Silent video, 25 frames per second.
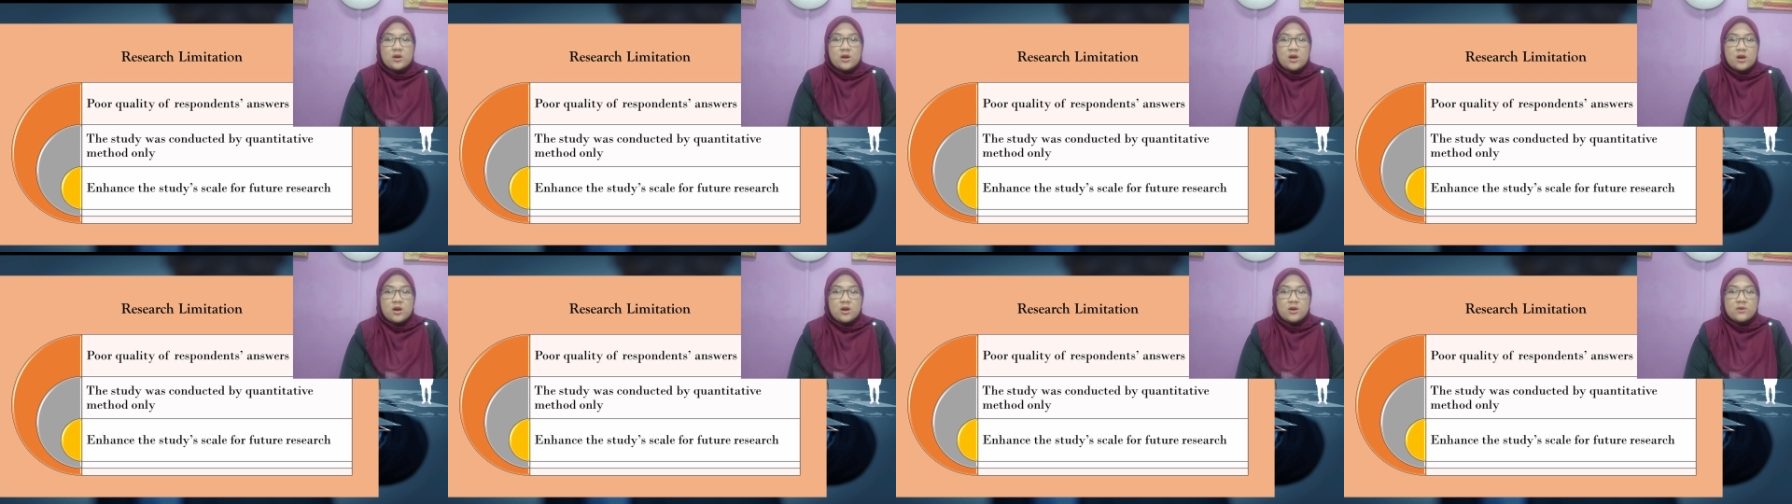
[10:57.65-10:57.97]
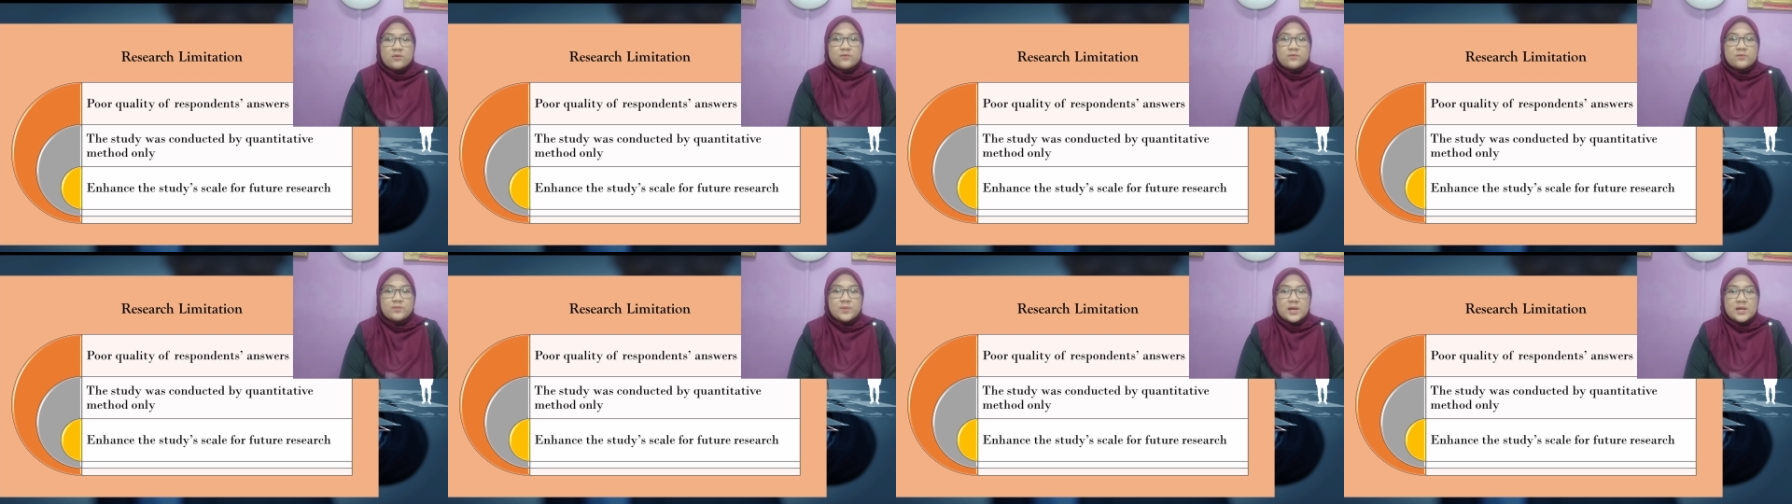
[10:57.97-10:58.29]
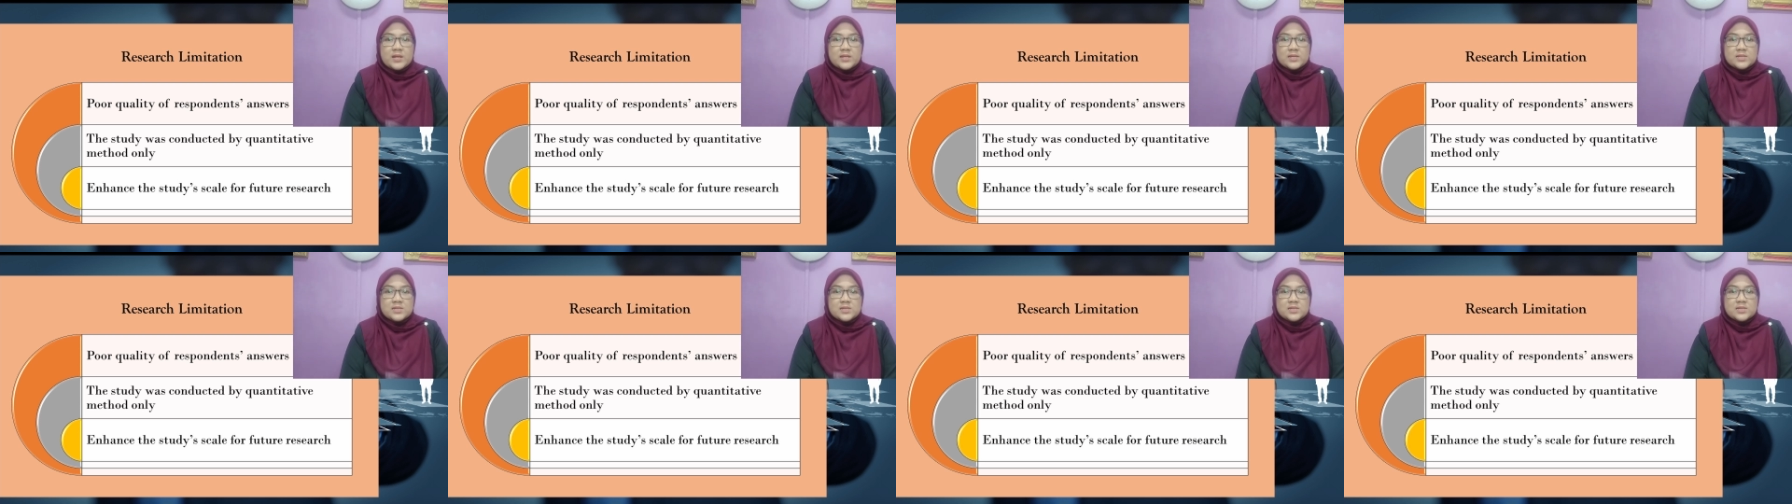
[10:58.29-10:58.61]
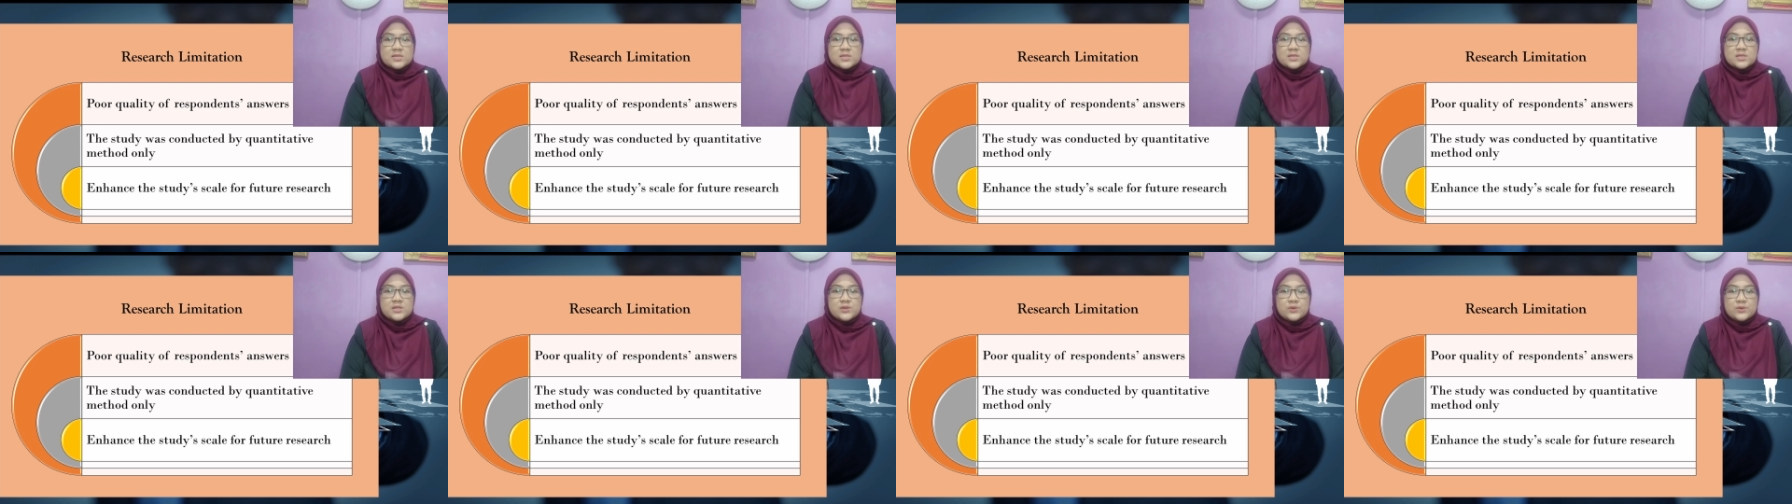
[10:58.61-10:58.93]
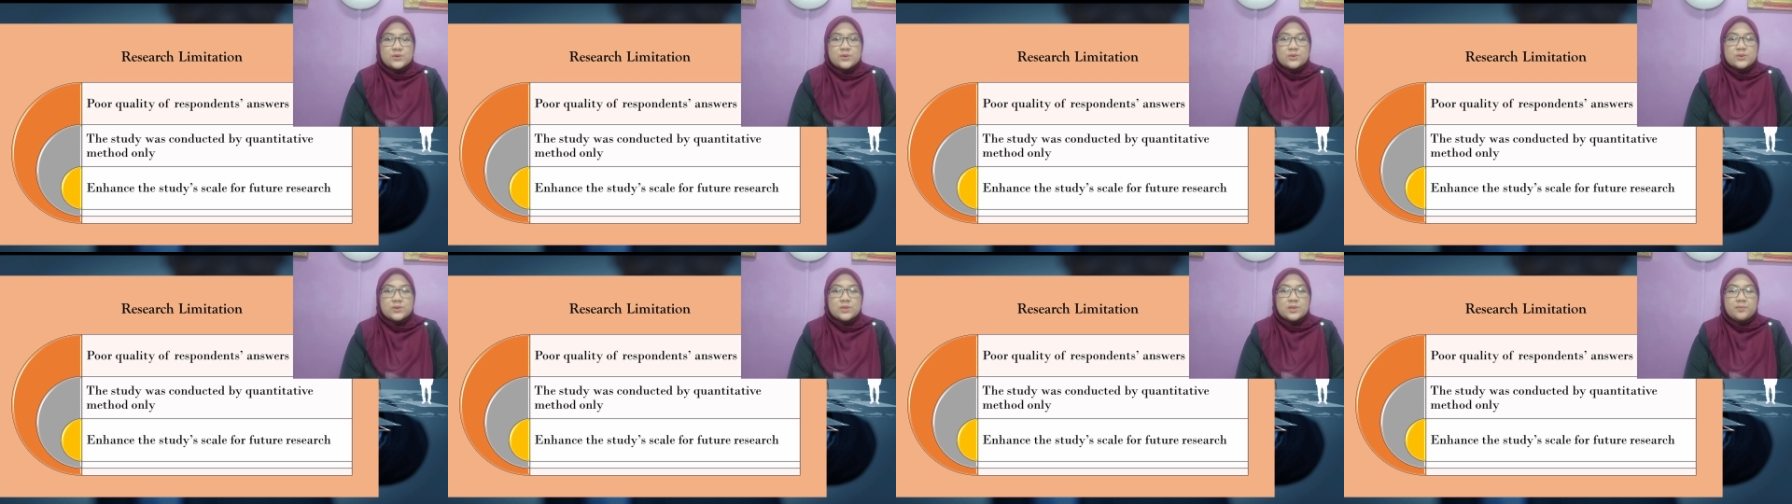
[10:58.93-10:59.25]
of answers due
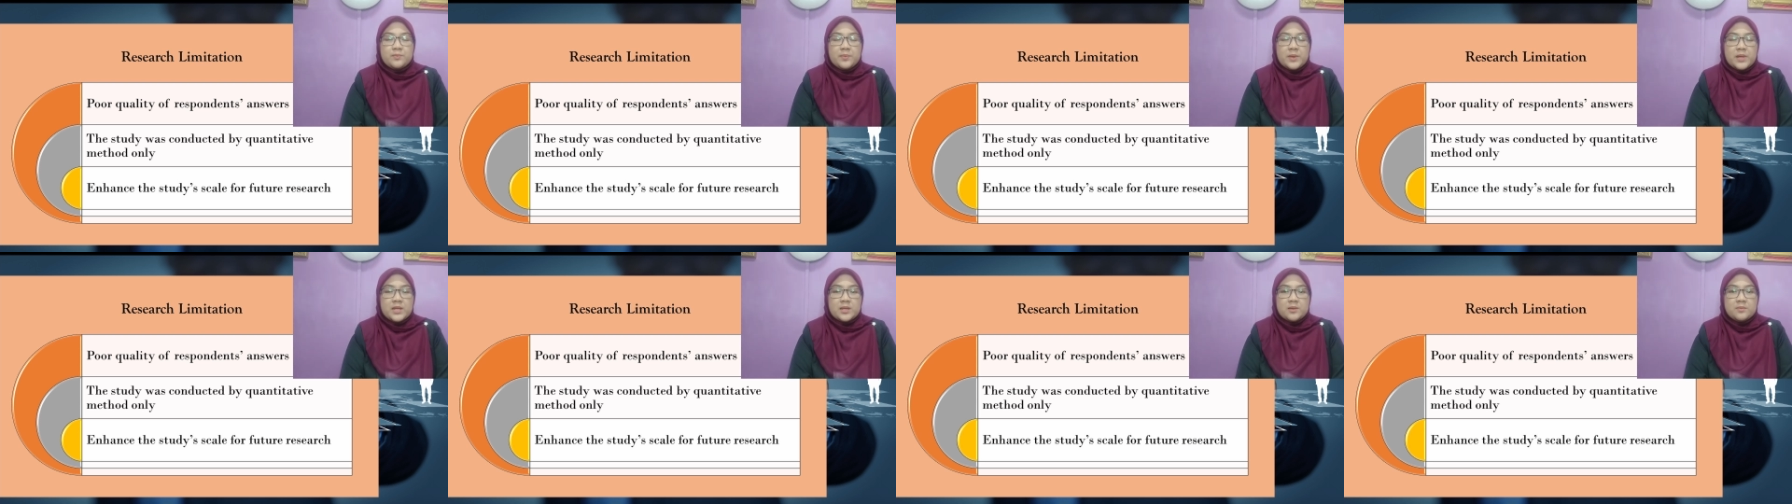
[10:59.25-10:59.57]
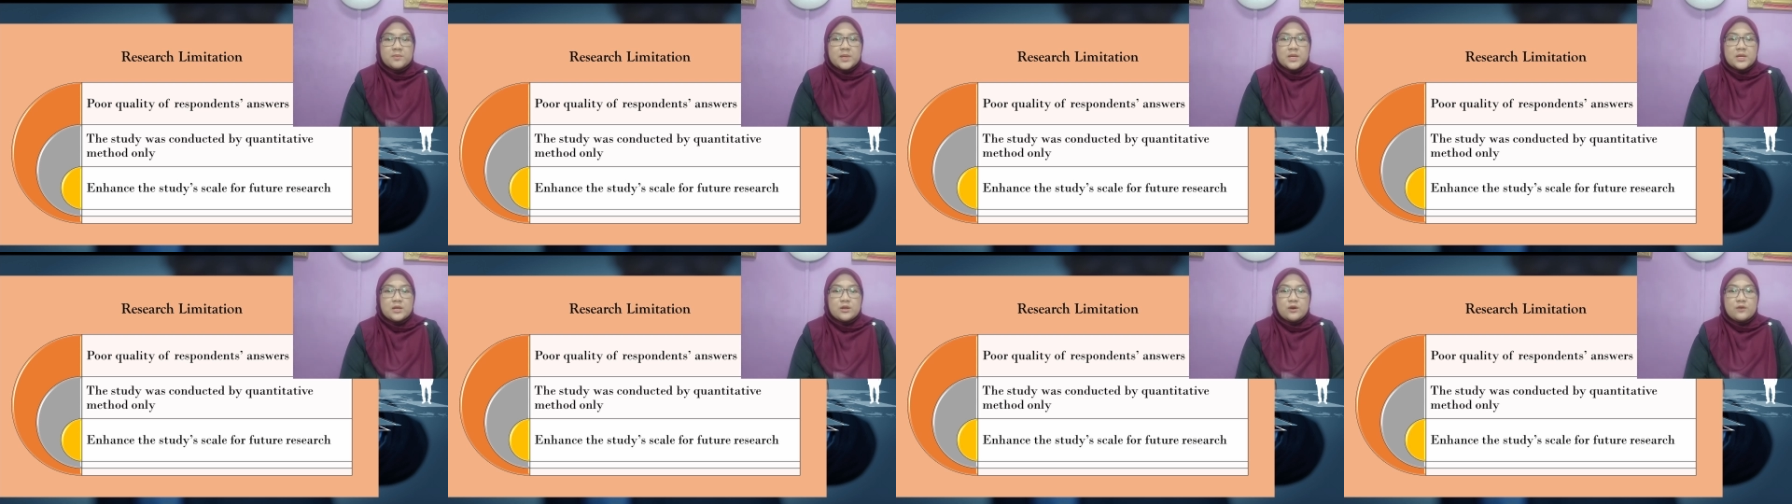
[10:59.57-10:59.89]
to the pandemic